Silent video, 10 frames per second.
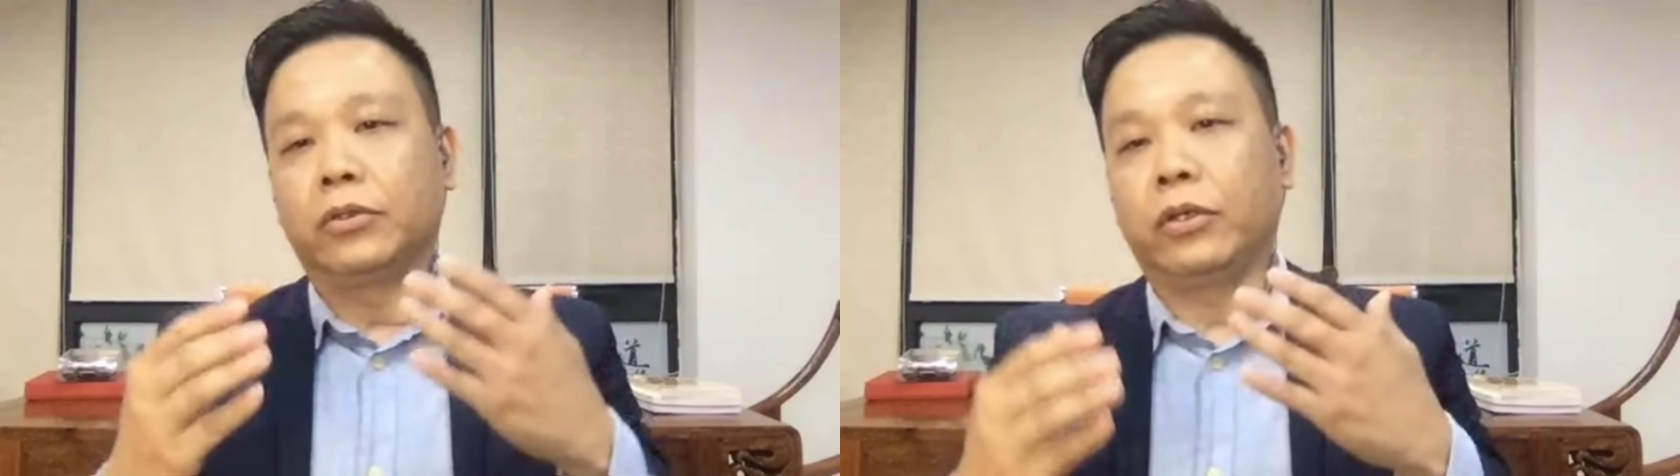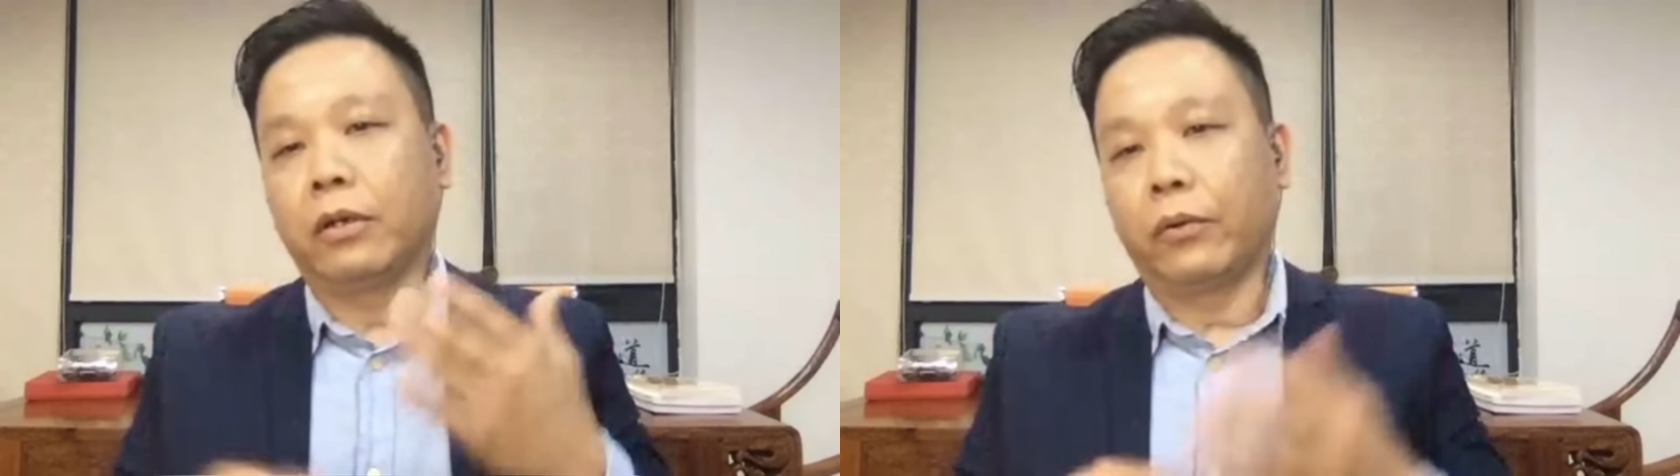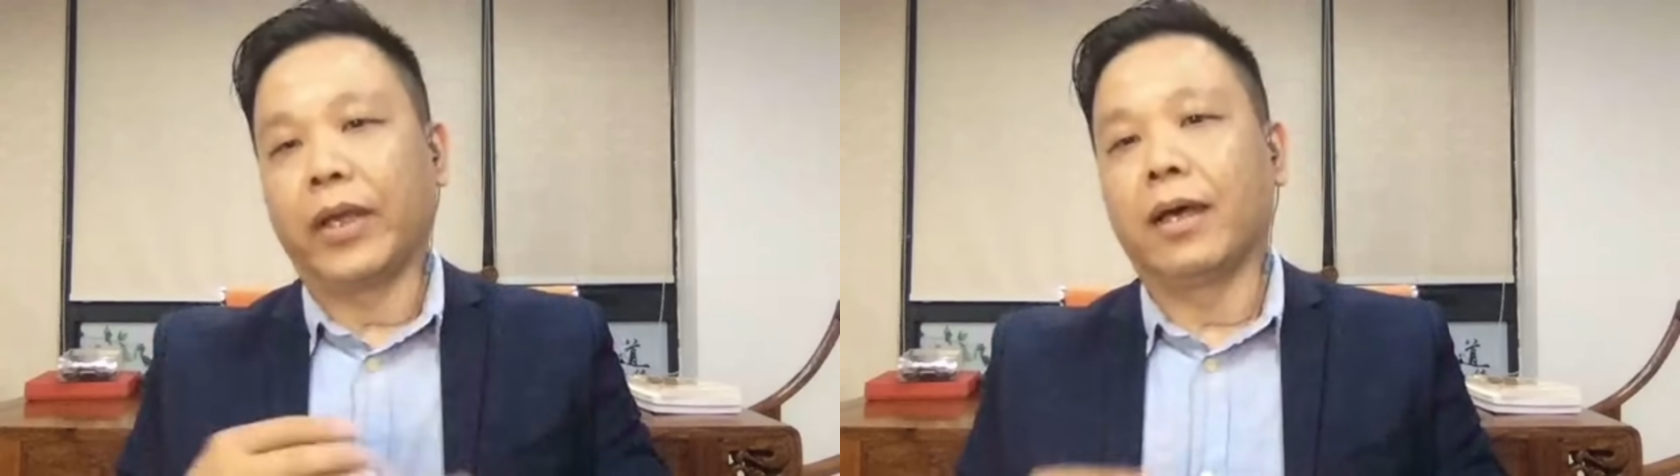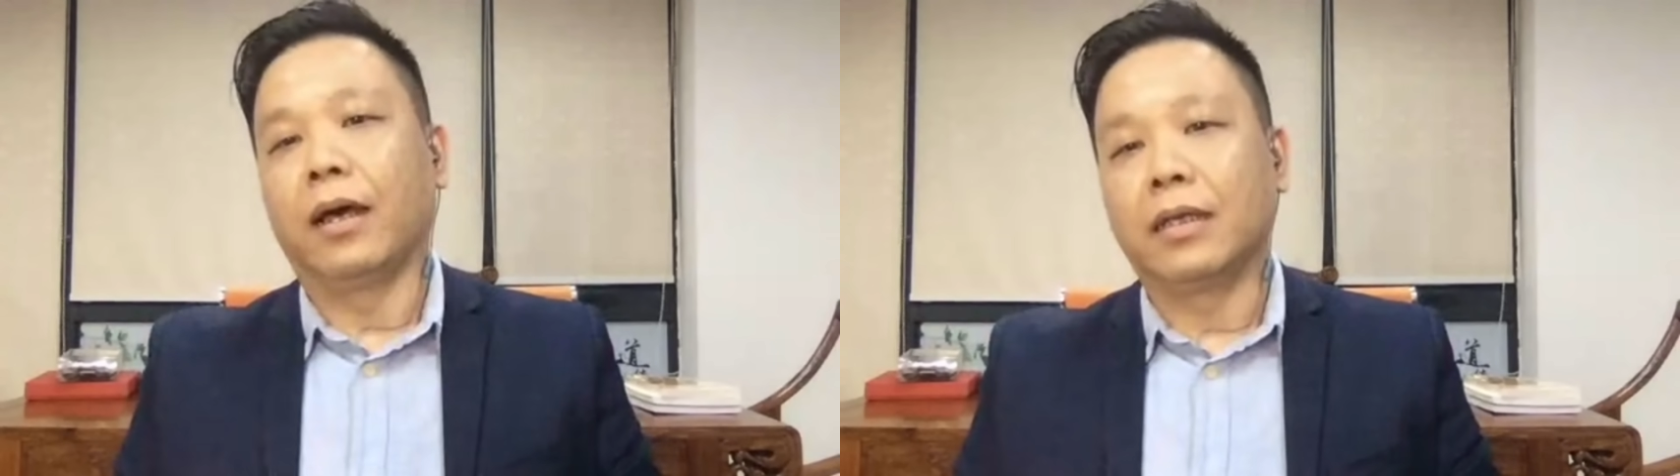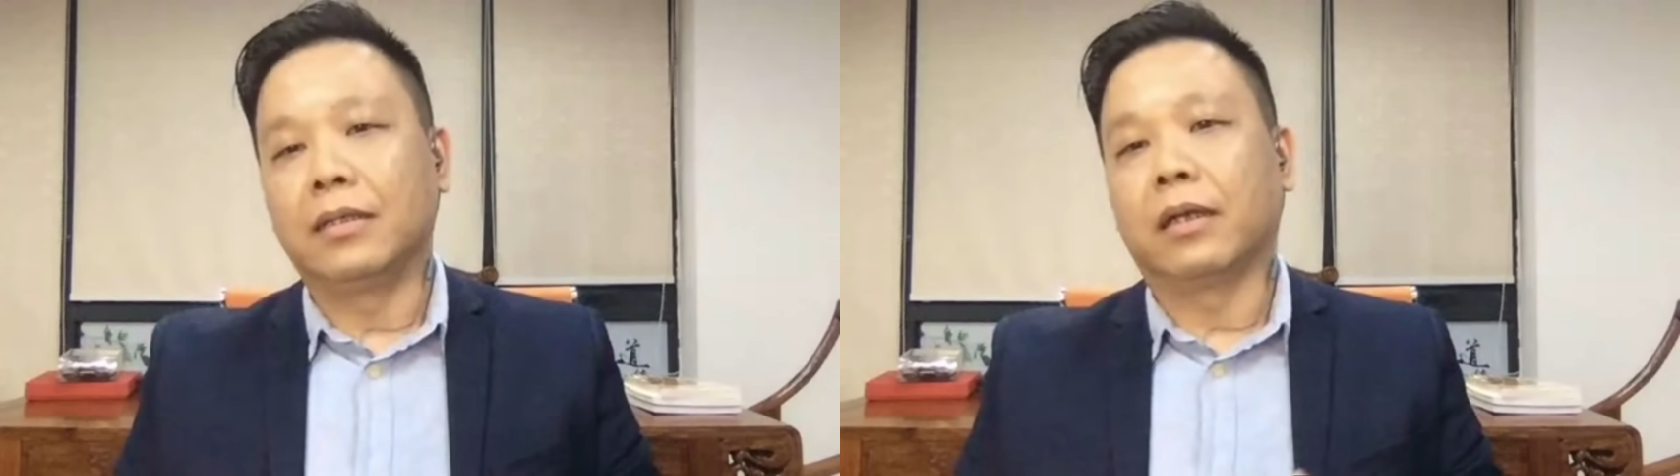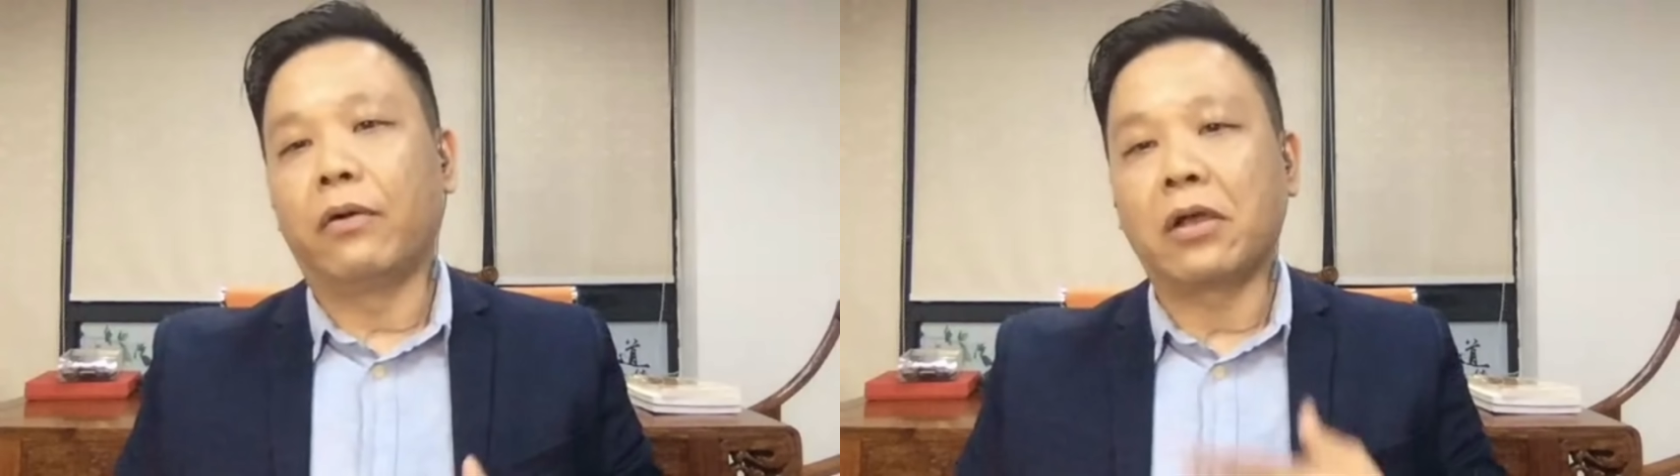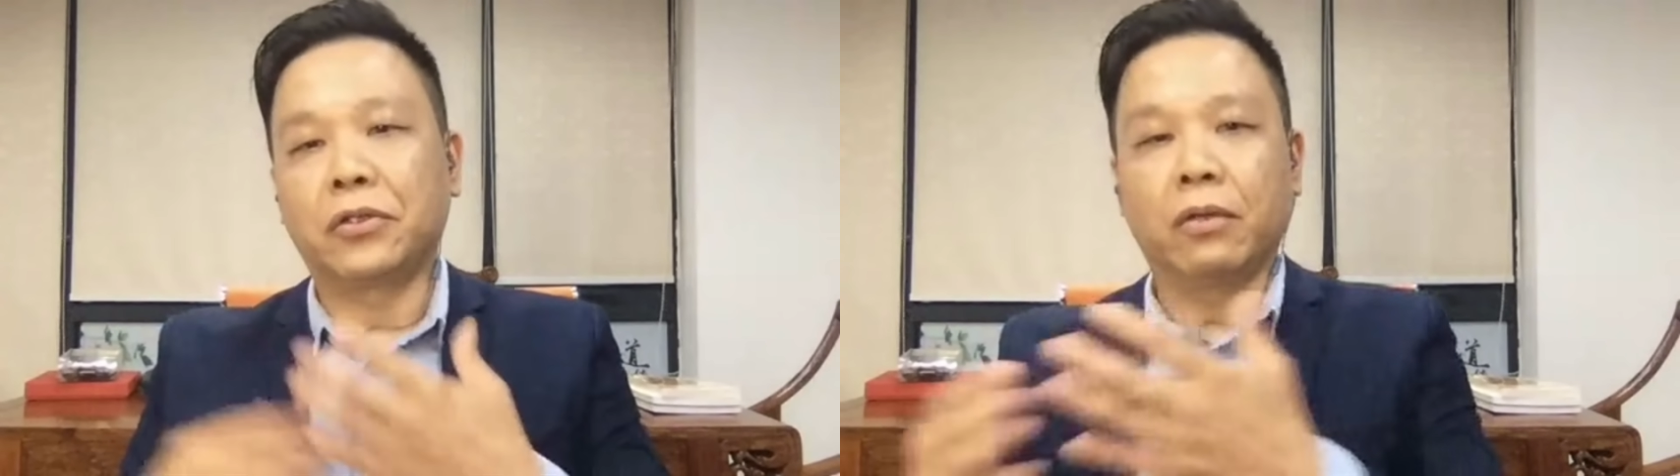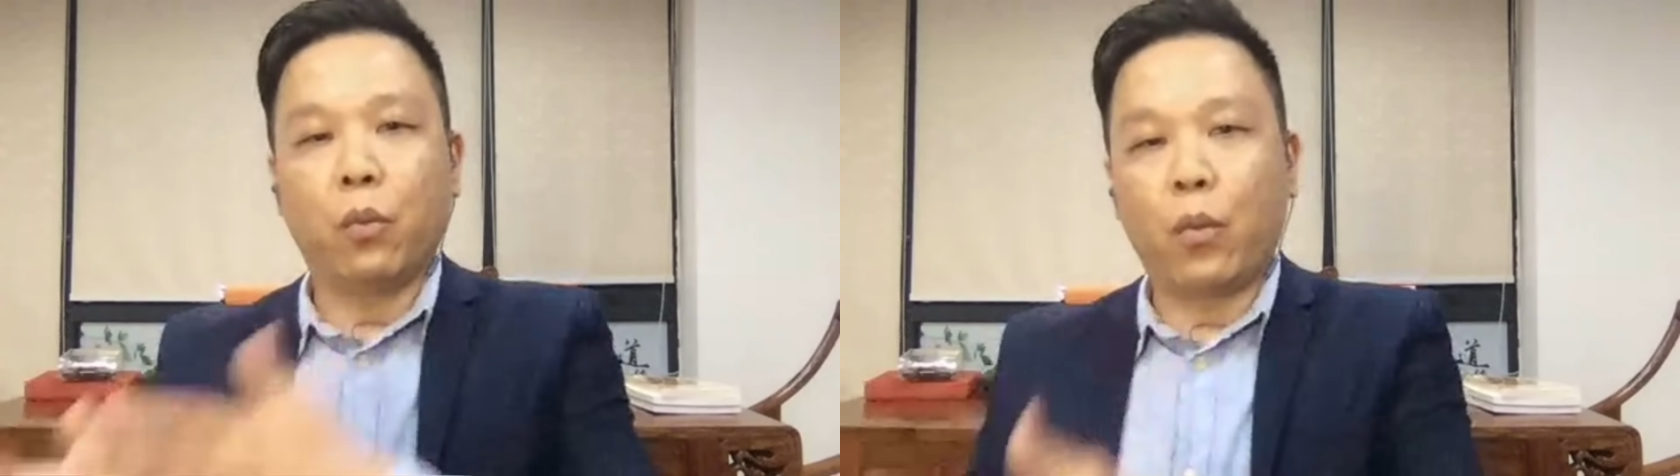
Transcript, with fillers: generate an interaction